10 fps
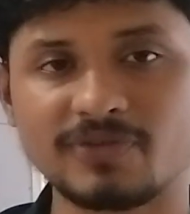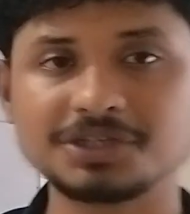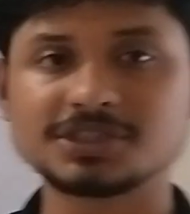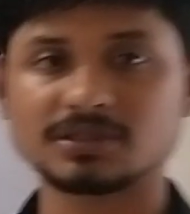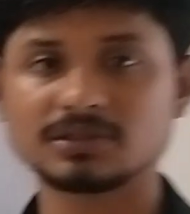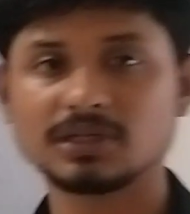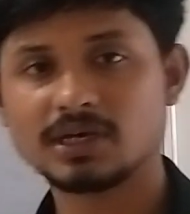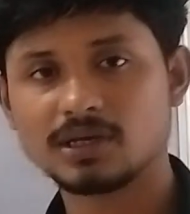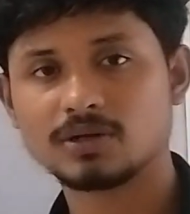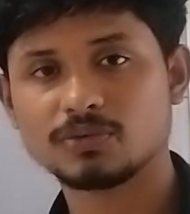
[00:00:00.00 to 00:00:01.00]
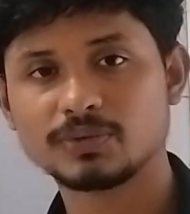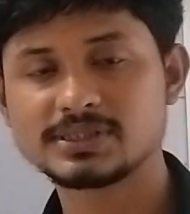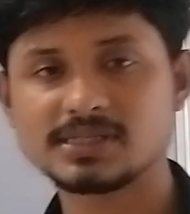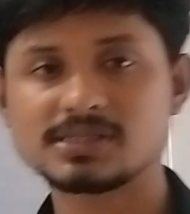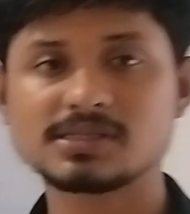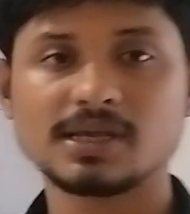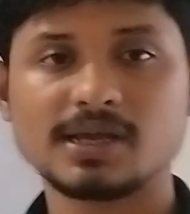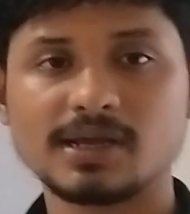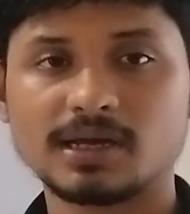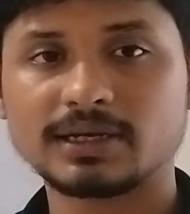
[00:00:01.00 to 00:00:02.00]
function which
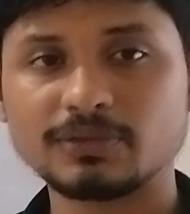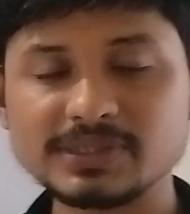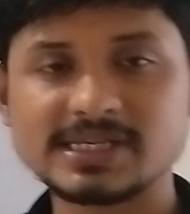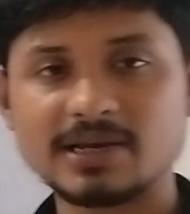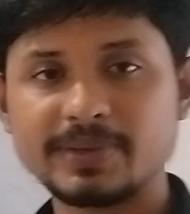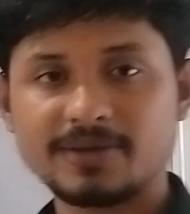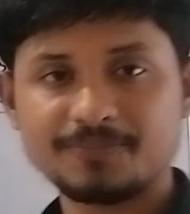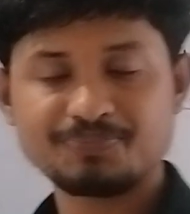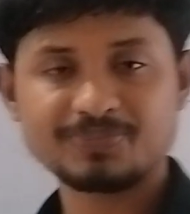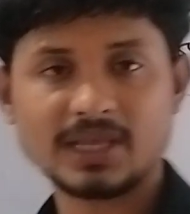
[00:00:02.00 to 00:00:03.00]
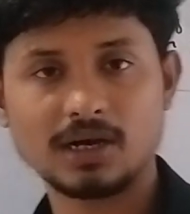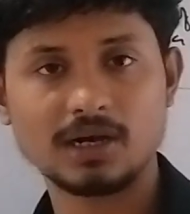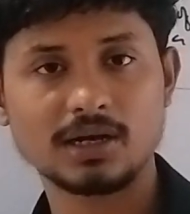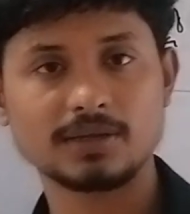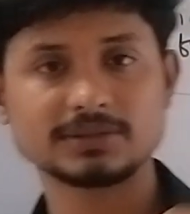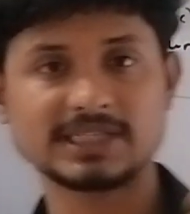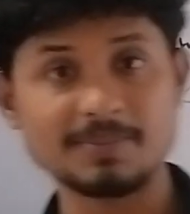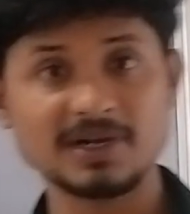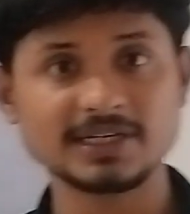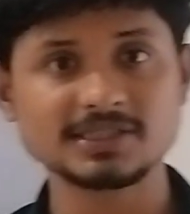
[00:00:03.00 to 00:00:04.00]
can be
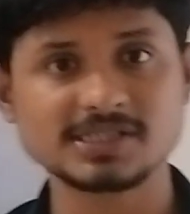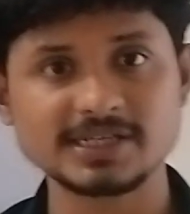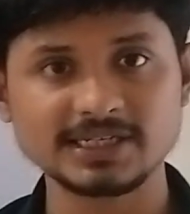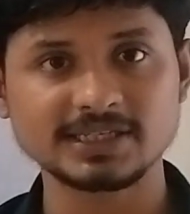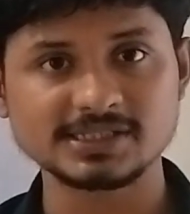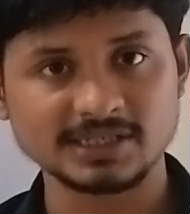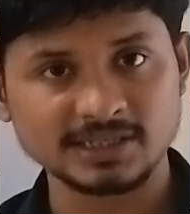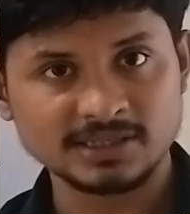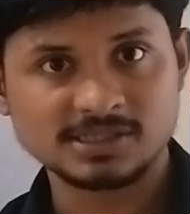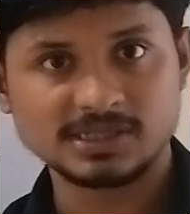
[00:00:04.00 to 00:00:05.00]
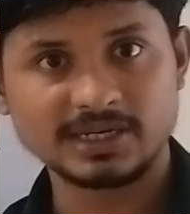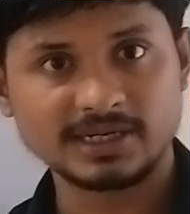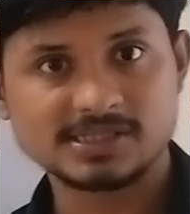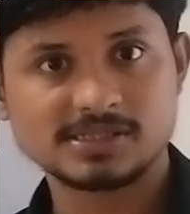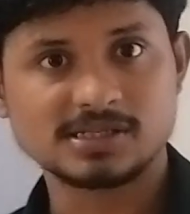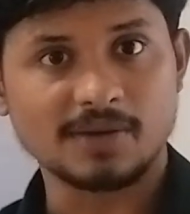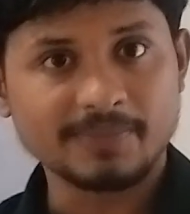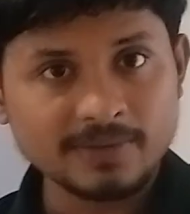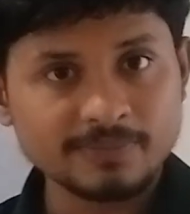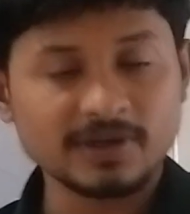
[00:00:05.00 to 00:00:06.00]
simultaneously increasing in its
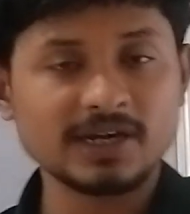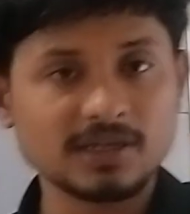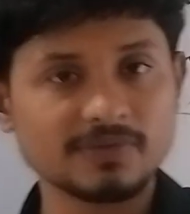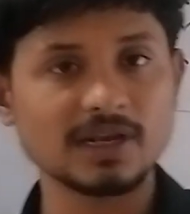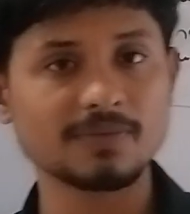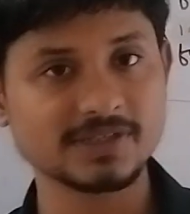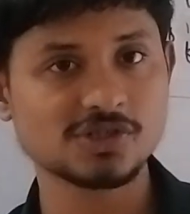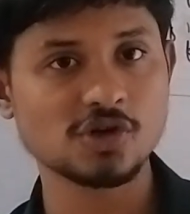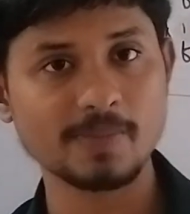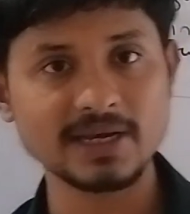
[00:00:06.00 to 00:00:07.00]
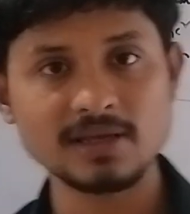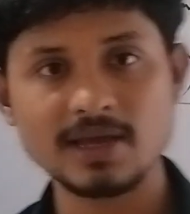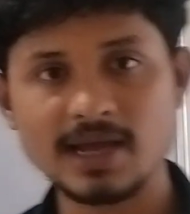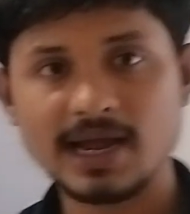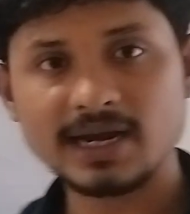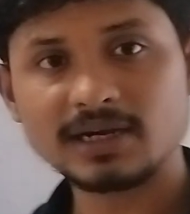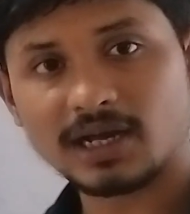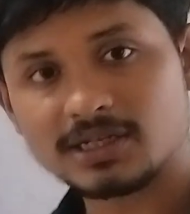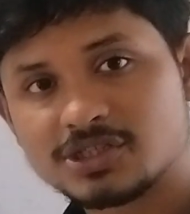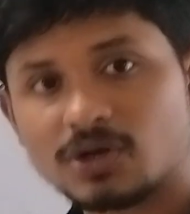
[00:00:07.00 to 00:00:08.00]
subinterval of its domain and
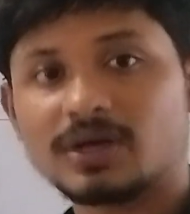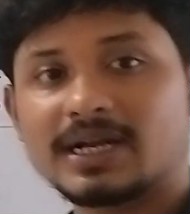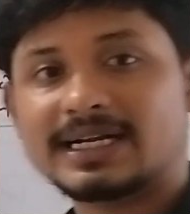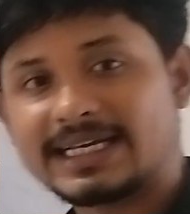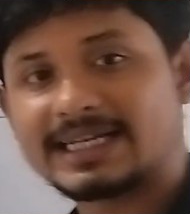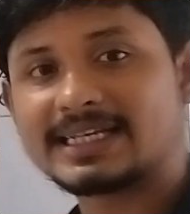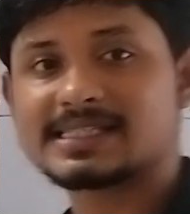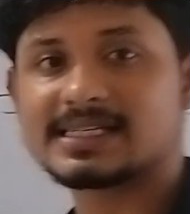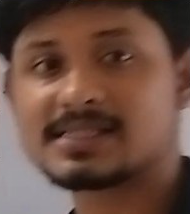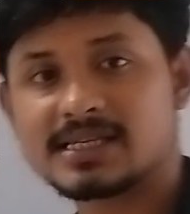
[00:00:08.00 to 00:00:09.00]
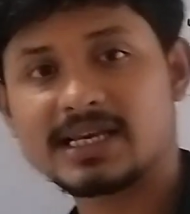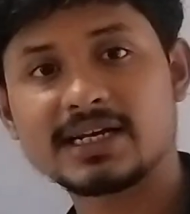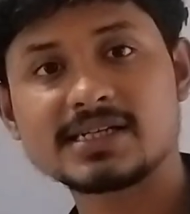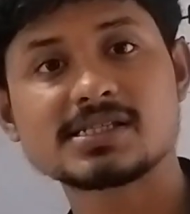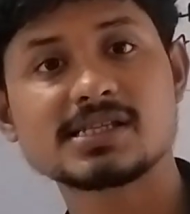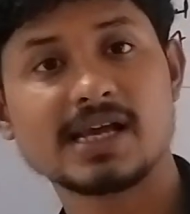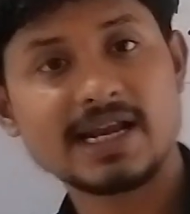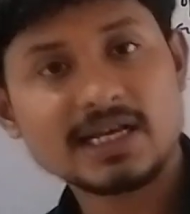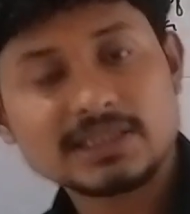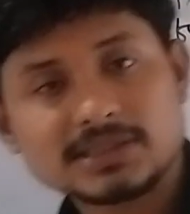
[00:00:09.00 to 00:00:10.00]
also decreases in its
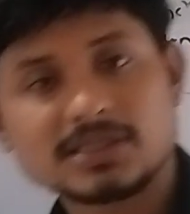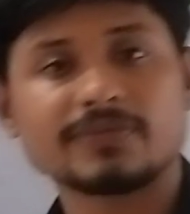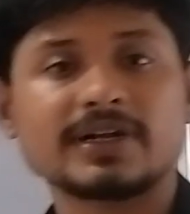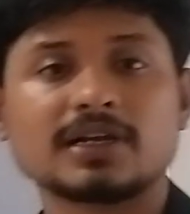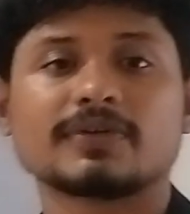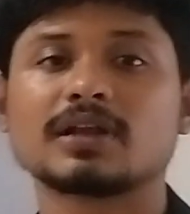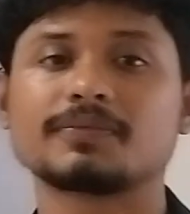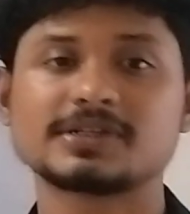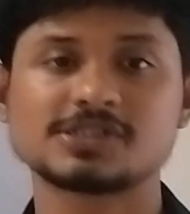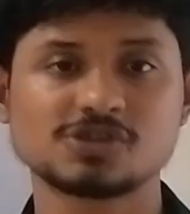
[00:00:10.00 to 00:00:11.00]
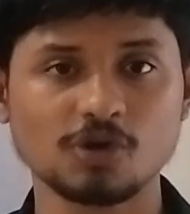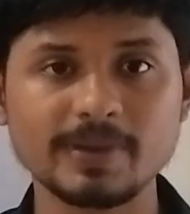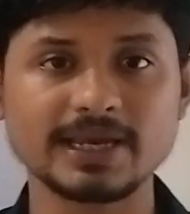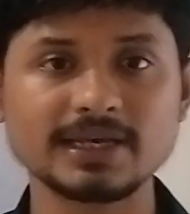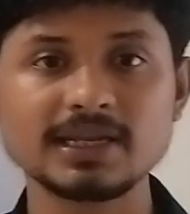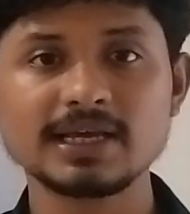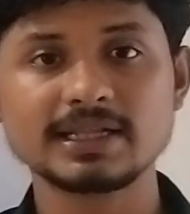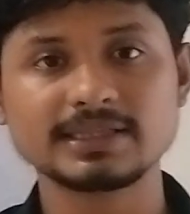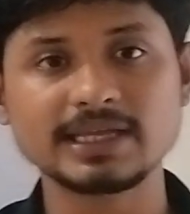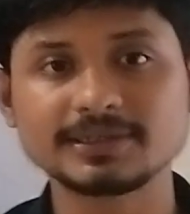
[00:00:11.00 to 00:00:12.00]
another subinterval of its domain.
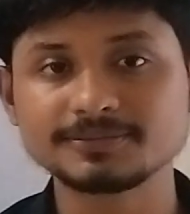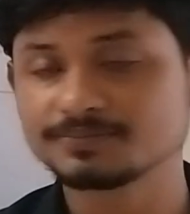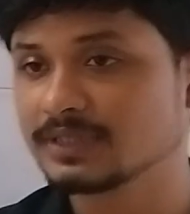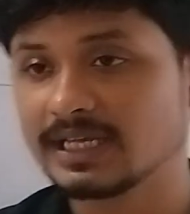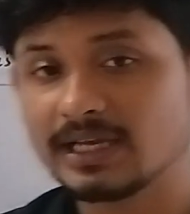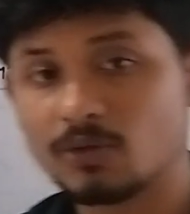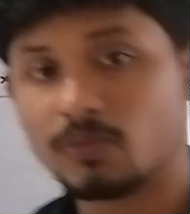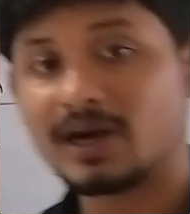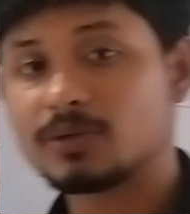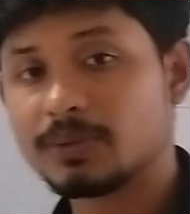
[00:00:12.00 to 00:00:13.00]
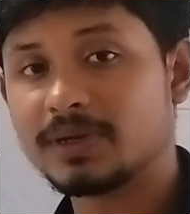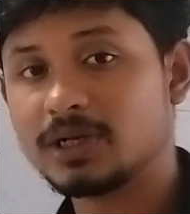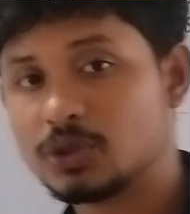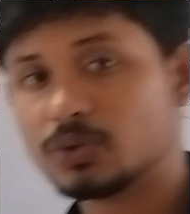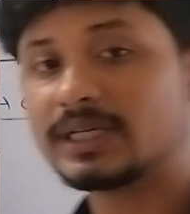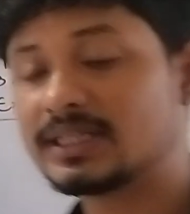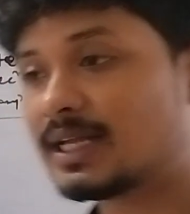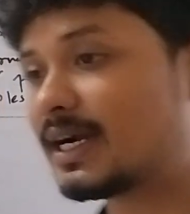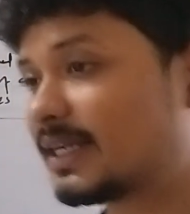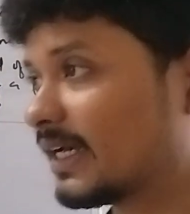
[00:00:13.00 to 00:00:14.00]
Then what we will do in
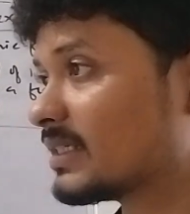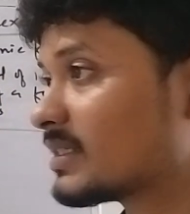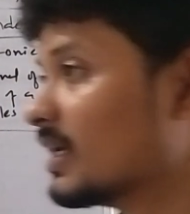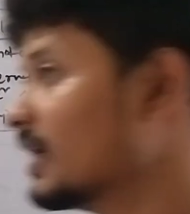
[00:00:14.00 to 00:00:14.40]
that case,